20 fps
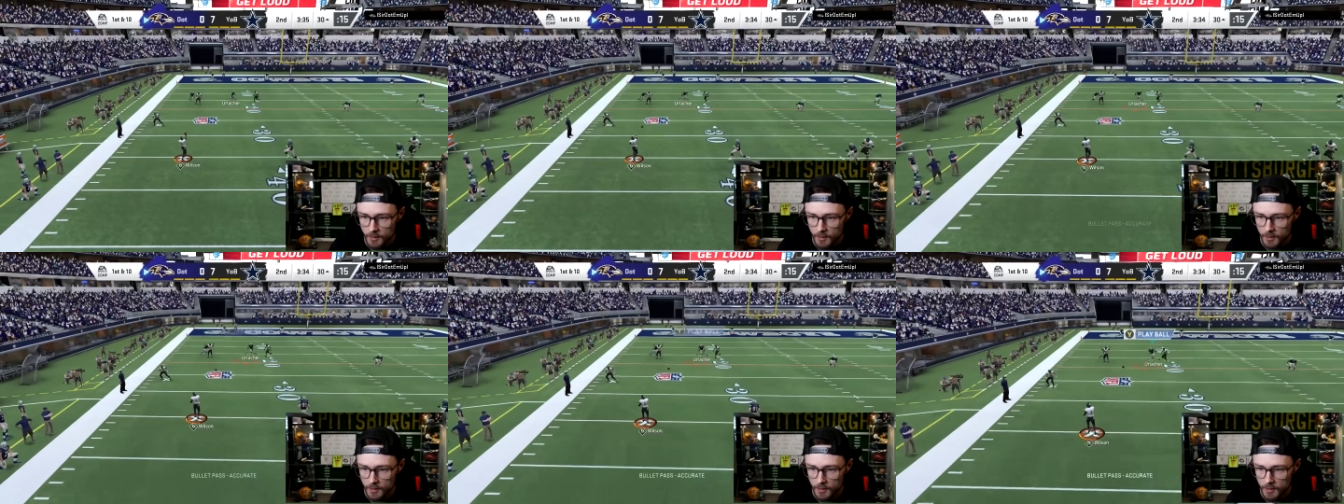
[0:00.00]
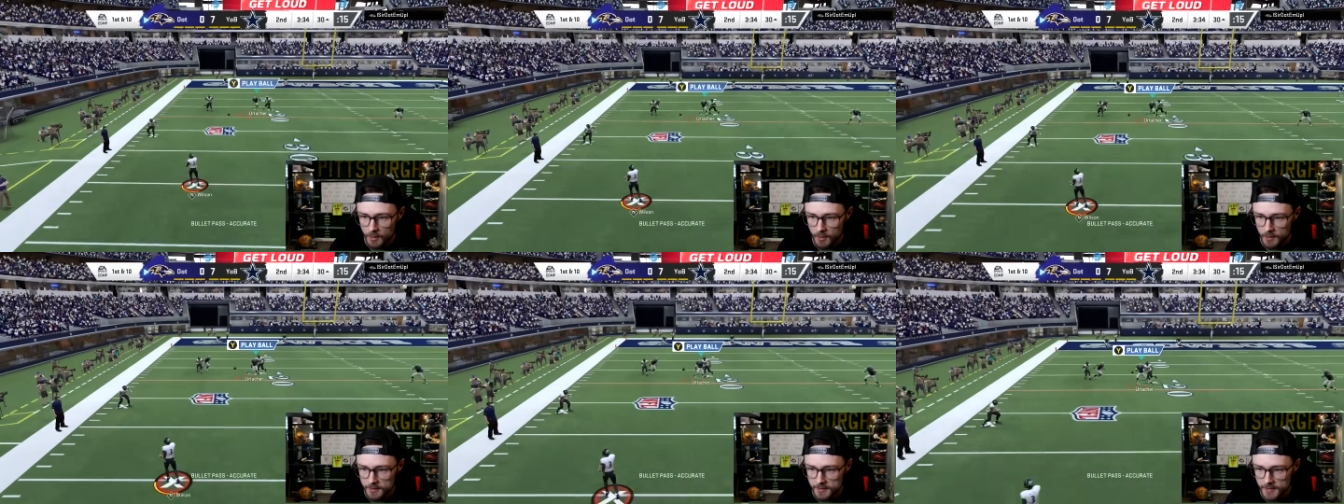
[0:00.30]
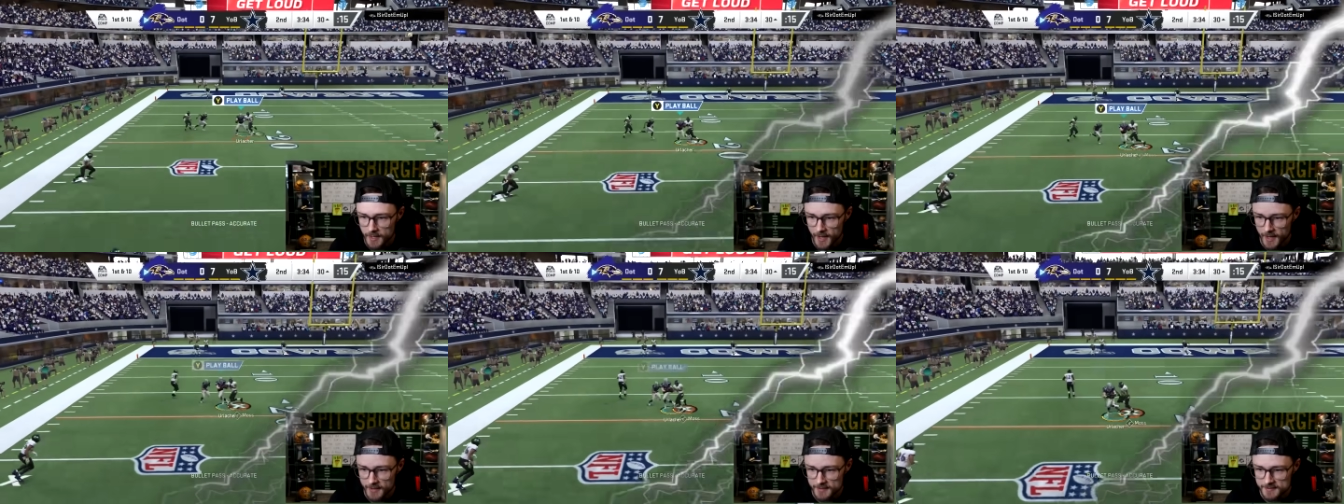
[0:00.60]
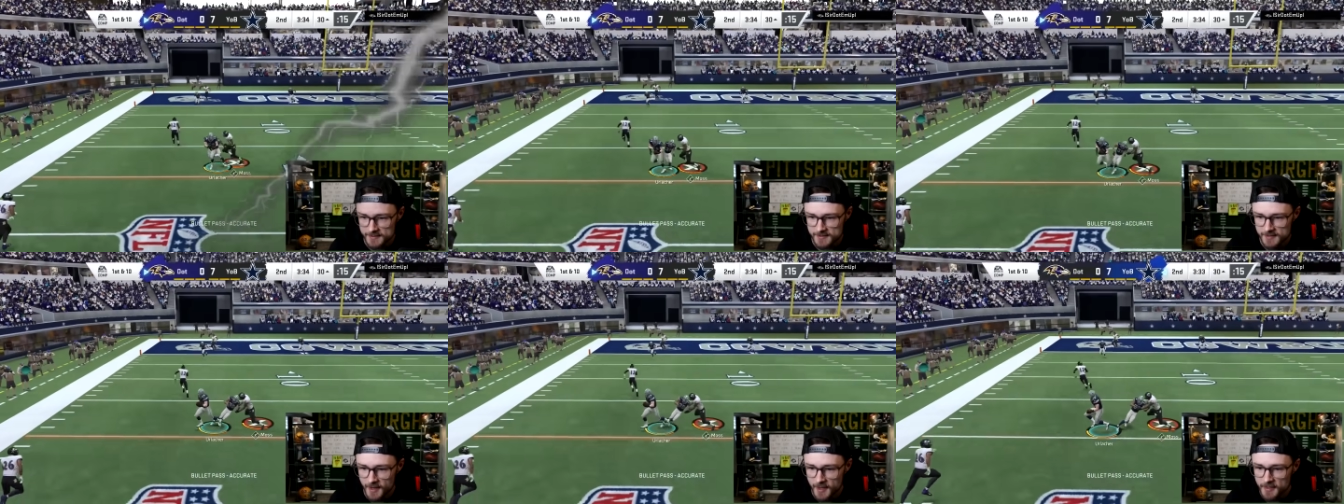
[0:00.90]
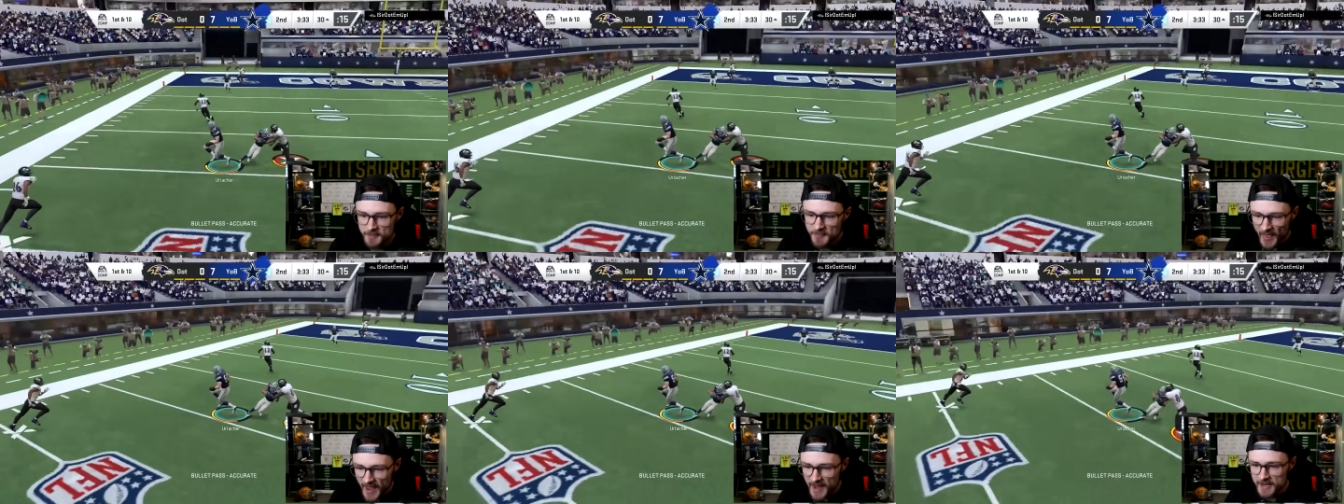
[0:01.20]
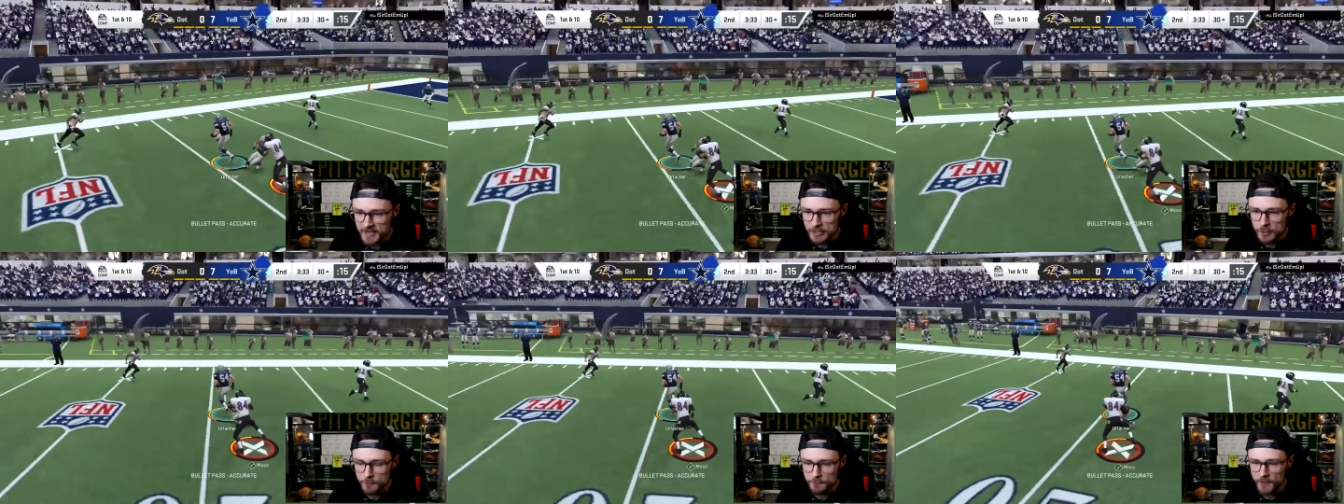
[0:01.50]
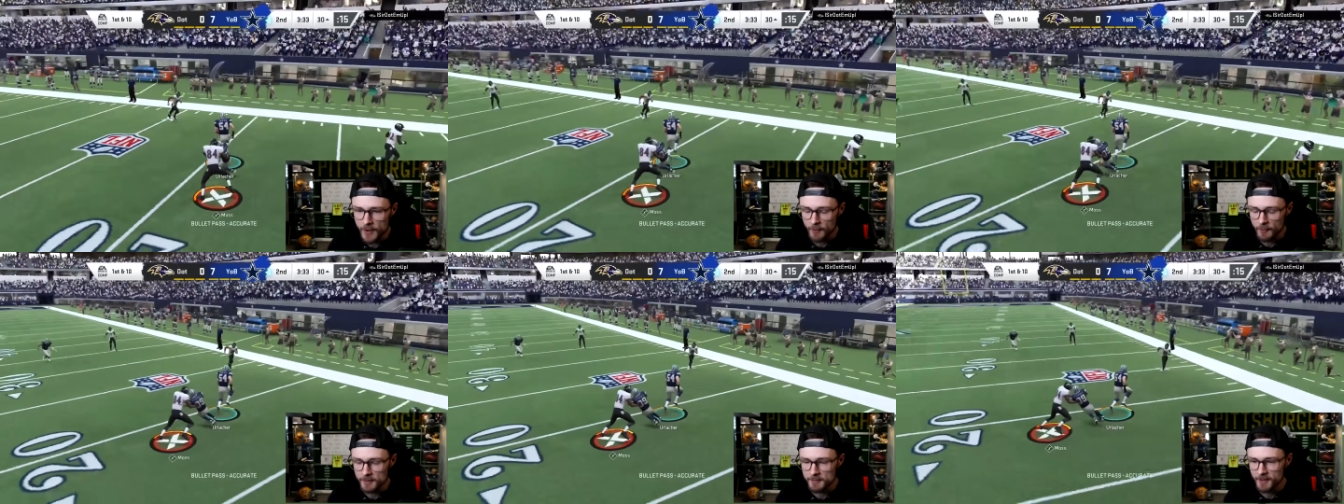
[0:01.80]
Aw, oh, yes. Thank you
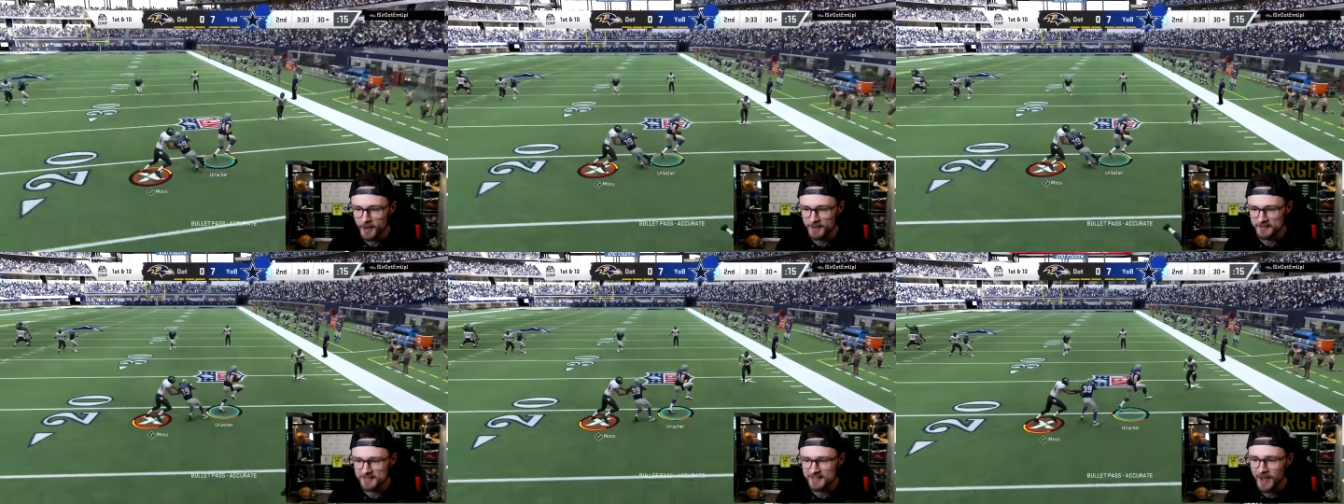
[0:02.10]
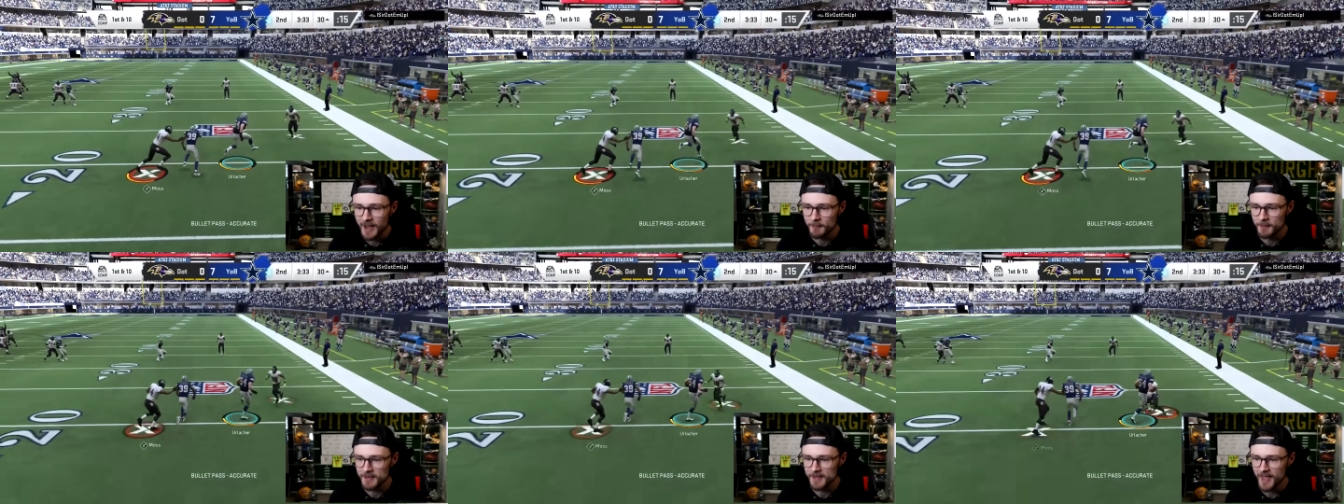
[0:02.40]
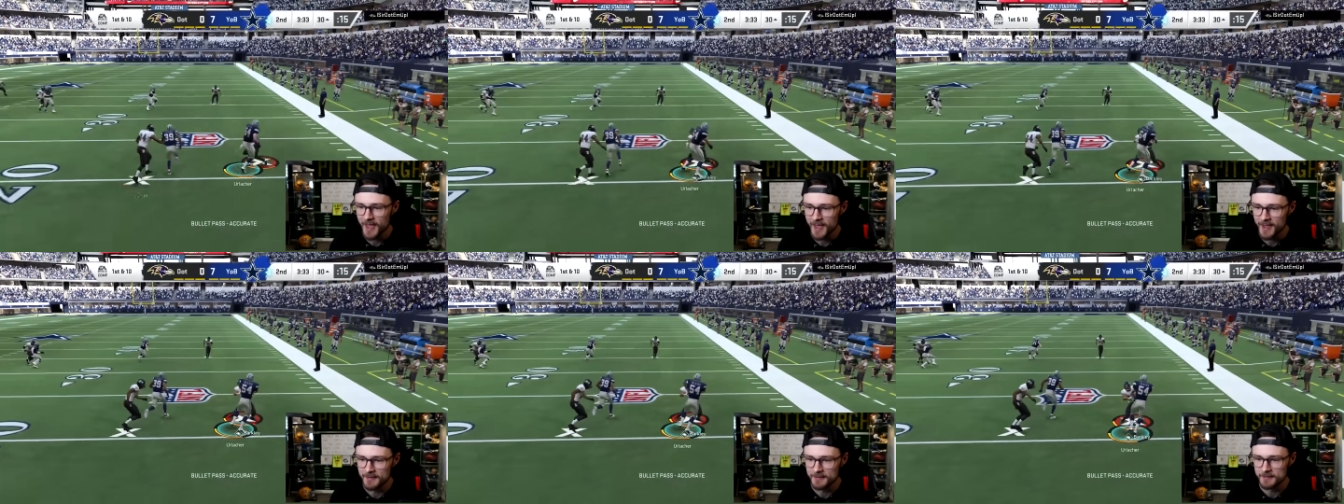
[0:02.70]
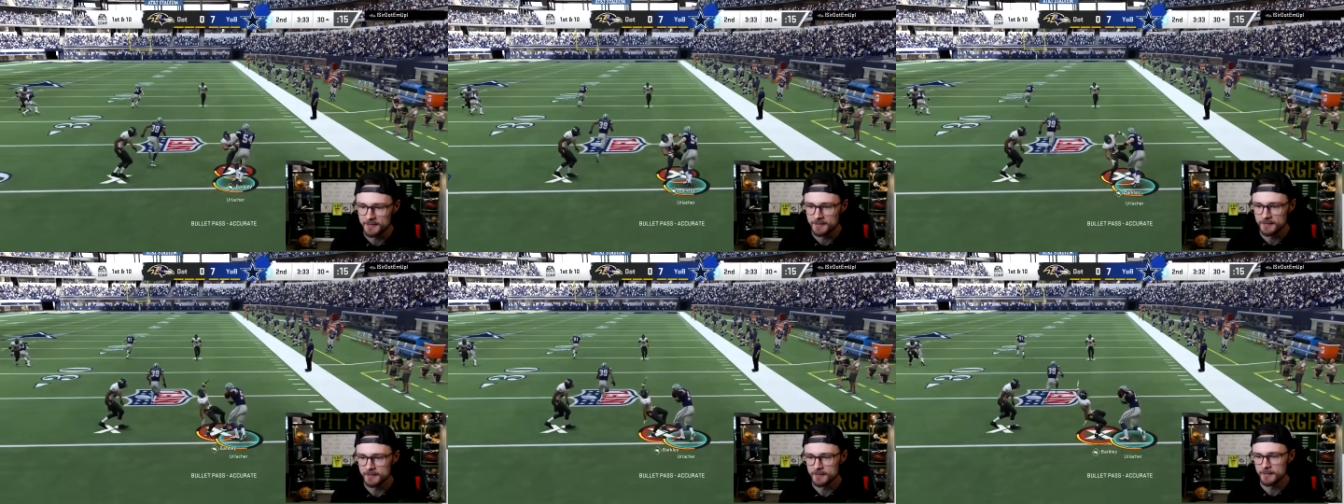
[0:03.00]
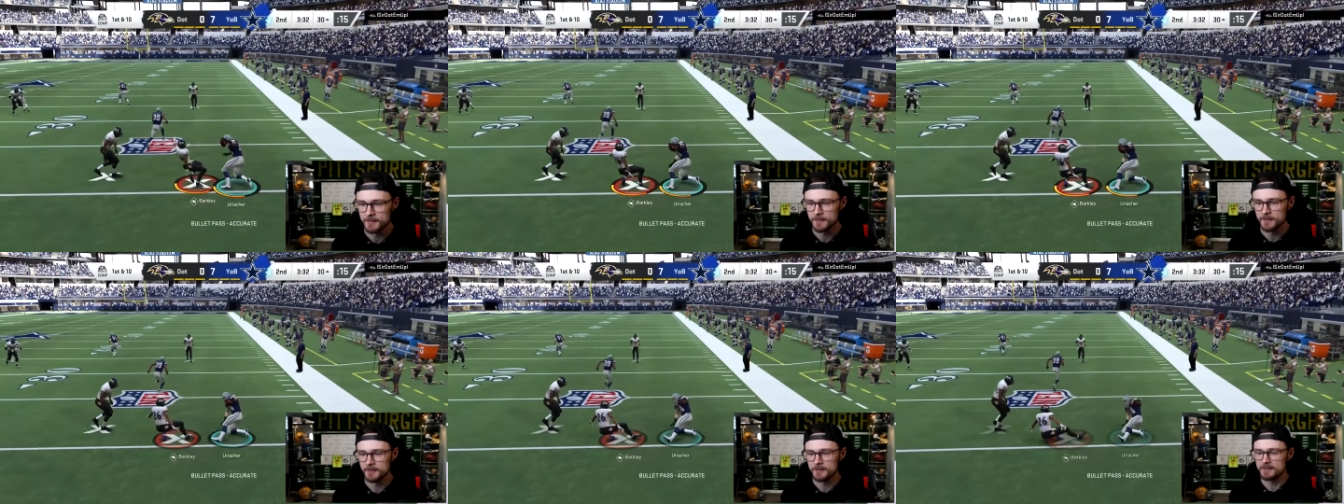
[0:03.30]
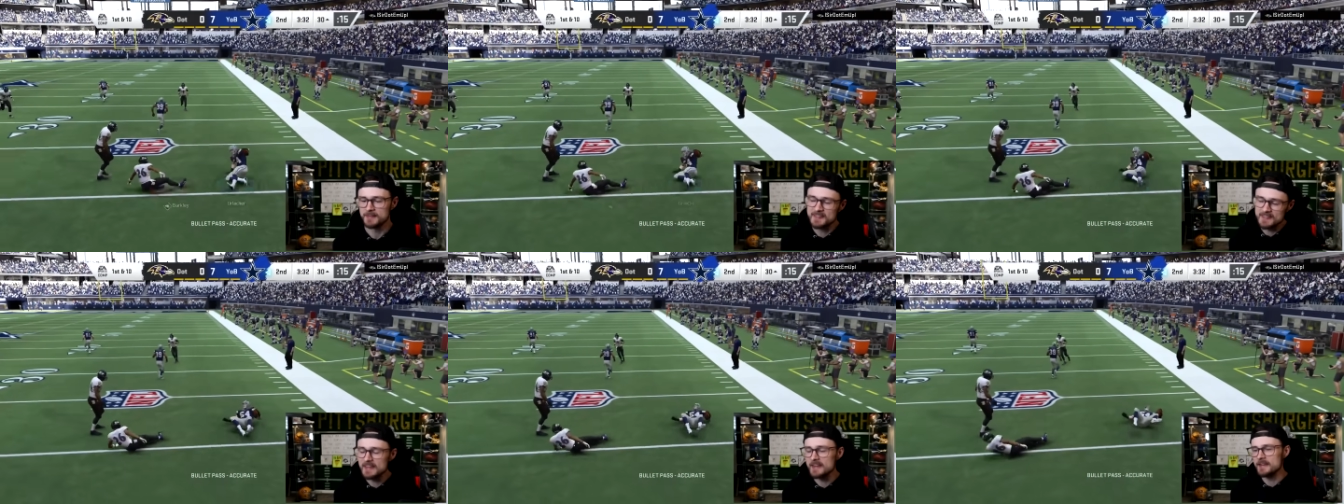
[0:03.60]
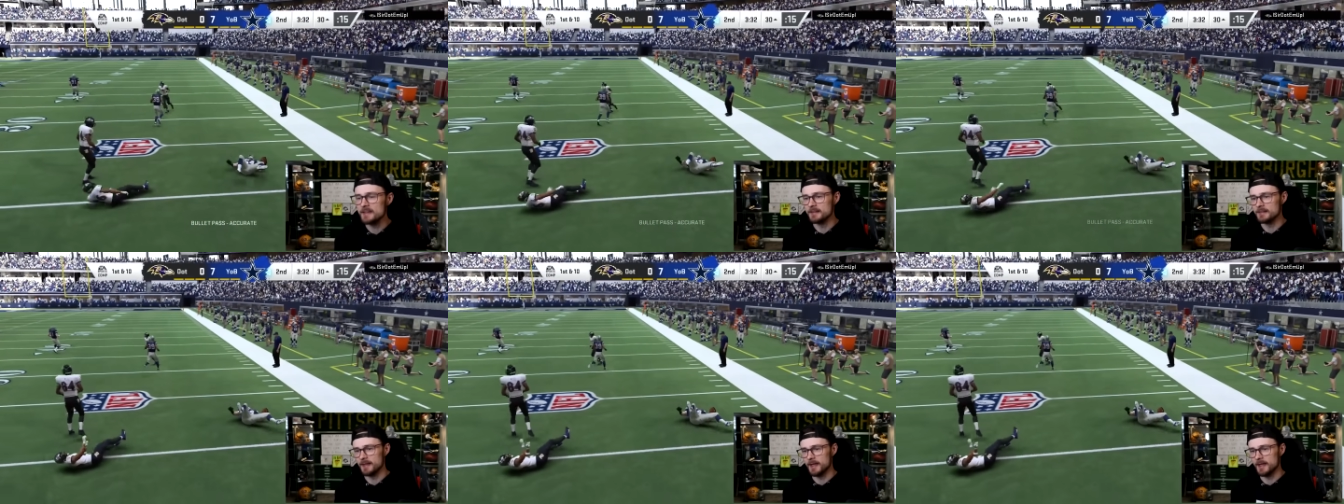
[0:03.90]
very much. Come again. See you